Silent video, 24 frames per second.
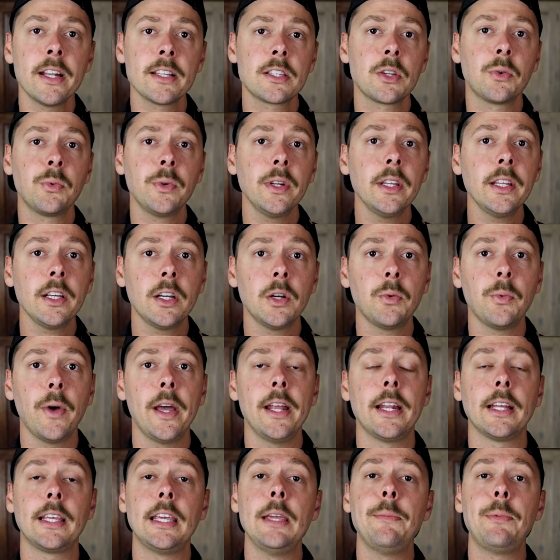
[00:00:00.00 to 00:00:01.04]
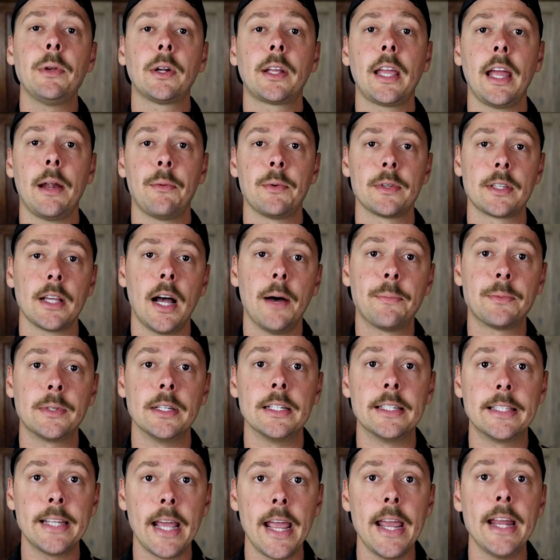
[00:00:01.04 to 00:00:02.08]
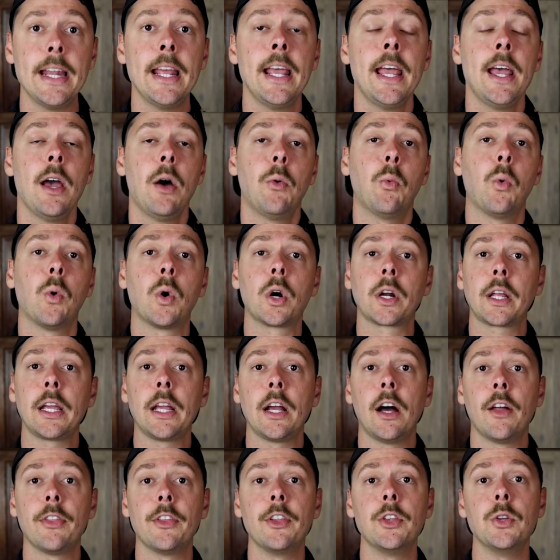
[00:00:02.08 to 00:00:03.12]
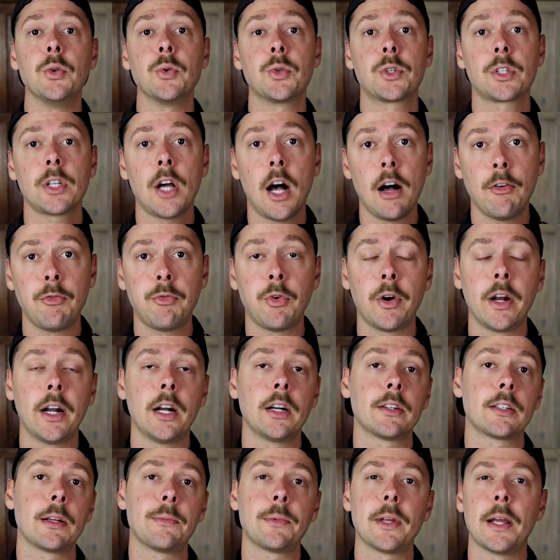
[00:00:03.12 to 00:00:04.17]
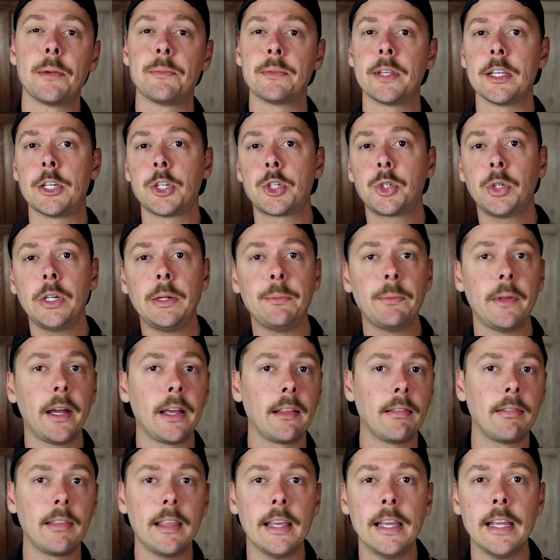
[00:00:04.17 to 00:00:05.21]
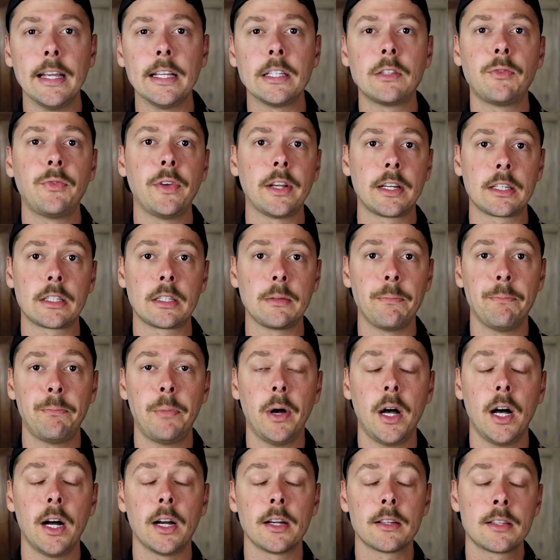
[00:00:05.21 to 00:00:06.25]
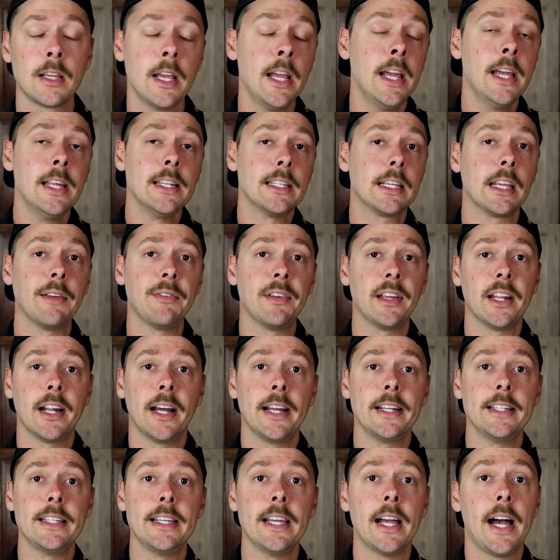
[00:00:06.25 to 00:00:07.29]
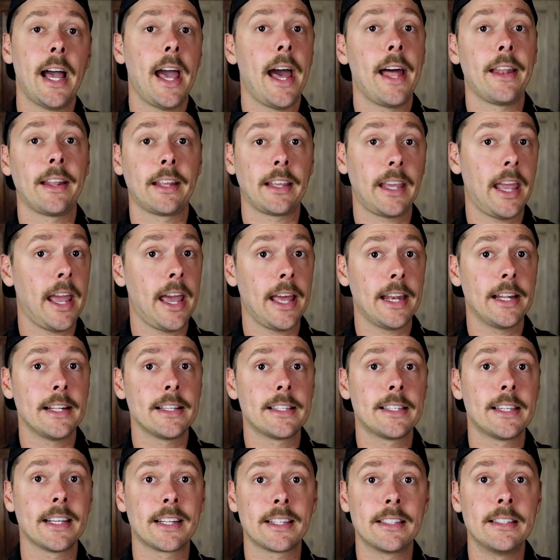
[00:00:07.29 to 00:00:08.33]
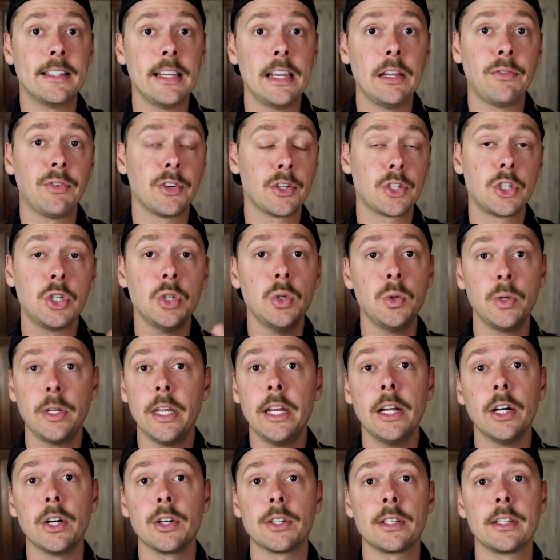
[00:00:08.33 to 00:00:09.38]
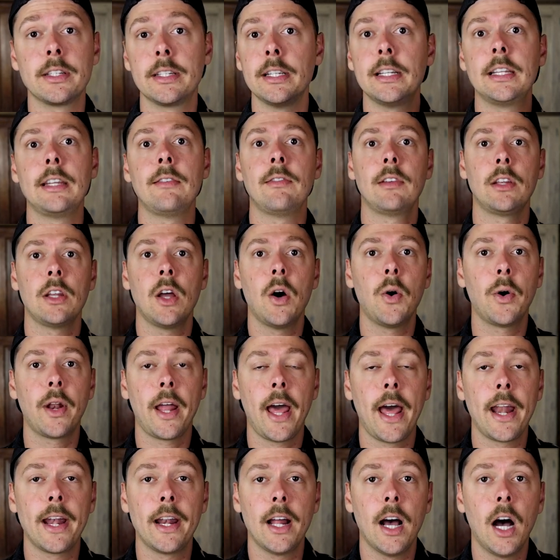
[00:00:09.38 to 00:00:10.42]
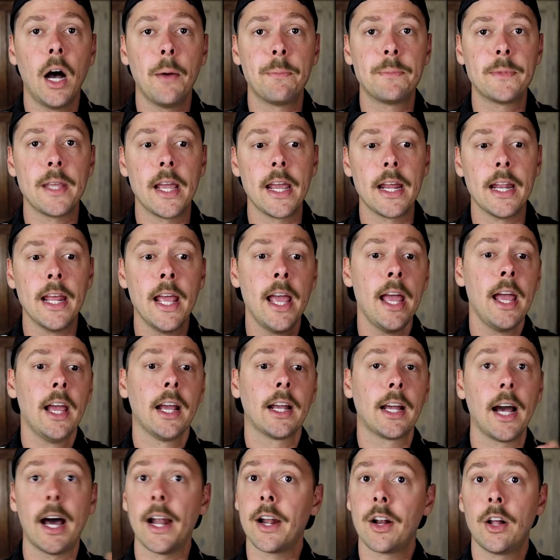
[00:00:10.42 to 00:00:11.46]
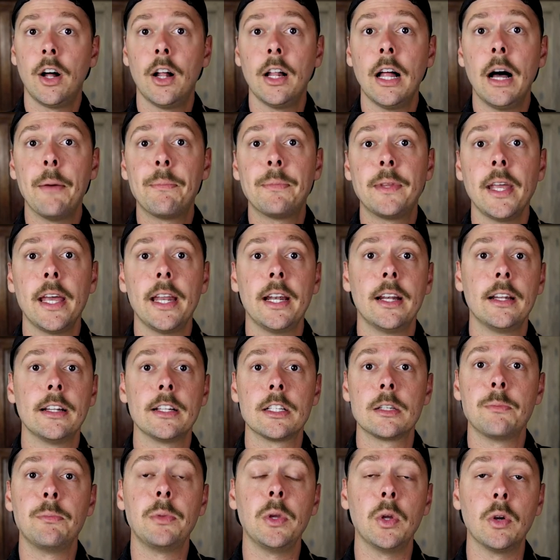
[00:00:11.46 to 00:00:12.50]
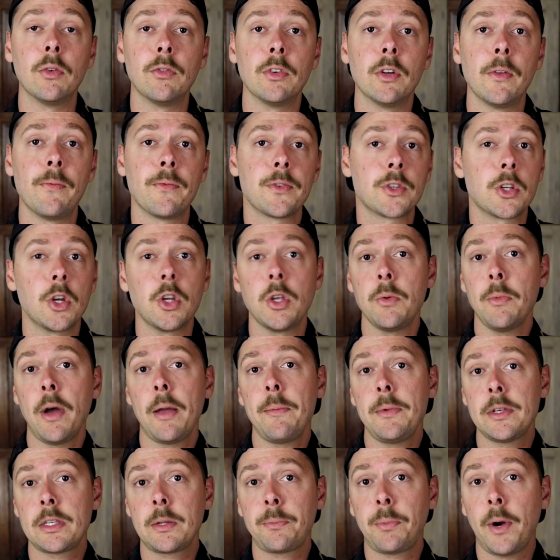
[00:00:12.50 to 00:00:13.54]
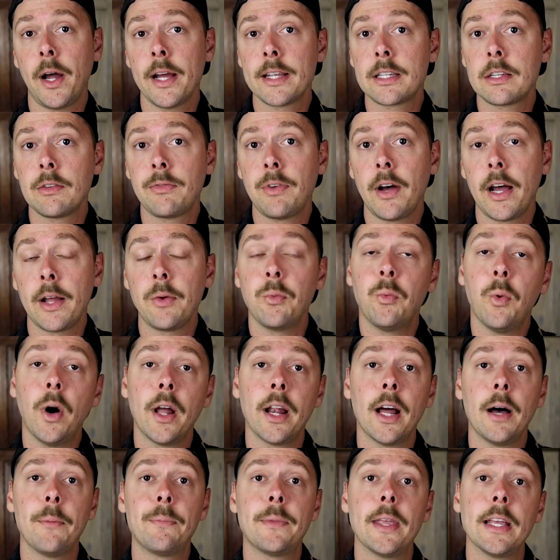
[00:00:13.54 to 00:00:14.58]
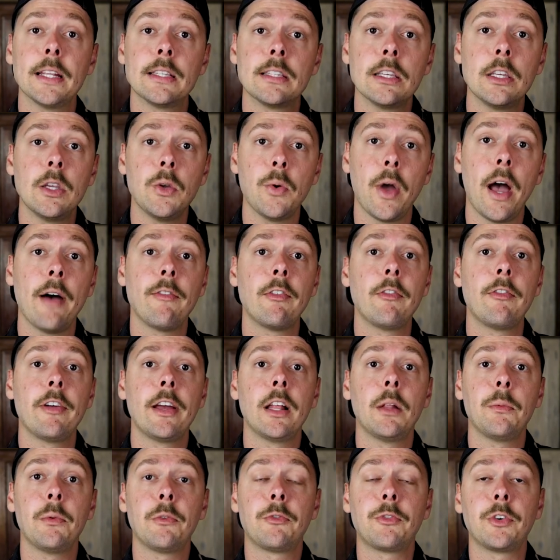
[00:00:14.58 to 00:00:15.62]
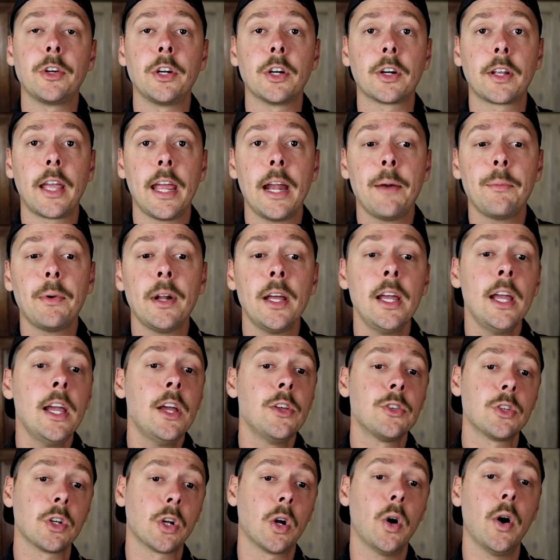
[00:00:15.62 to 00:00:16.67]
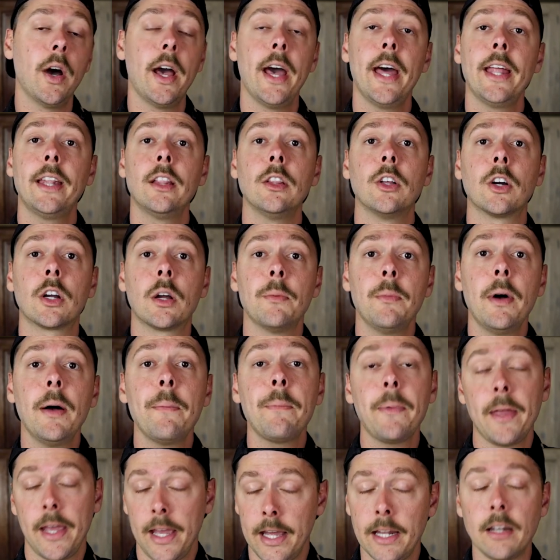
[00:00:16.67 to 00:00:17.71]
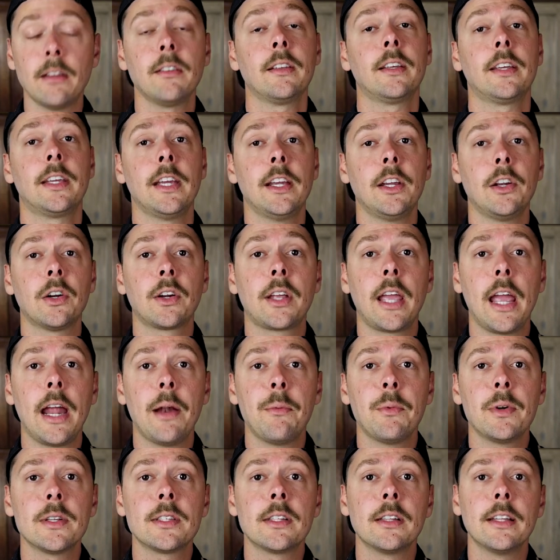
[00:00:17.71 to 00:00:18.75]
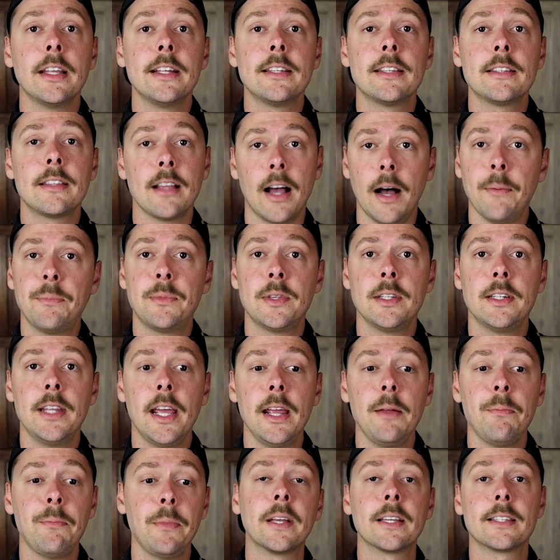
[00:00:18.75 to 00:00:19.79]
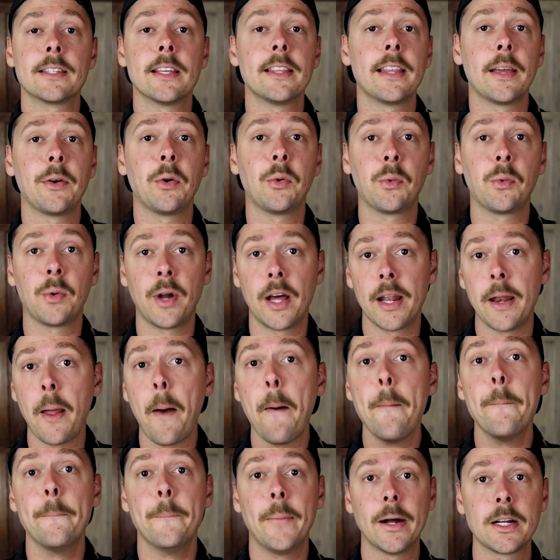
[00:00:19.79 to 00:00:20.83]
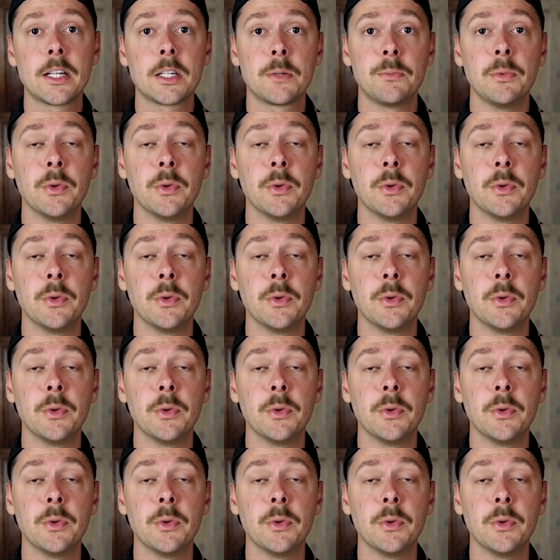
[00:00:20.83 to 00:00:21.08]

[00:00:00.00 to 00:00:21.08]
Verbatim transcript: But it's a really good way to keep your cameras up to date, working on the new software. Sometimes they streamline things, fix some bugs. To give you an idea, I had a Canon six D for two years and didn't even know it had an update. Got it all updated and it's beautiful. So you might be surprised to find what updates that you have available for your camera. So go ahead, look them up and get your cameras and lenses up to date, because then they will run much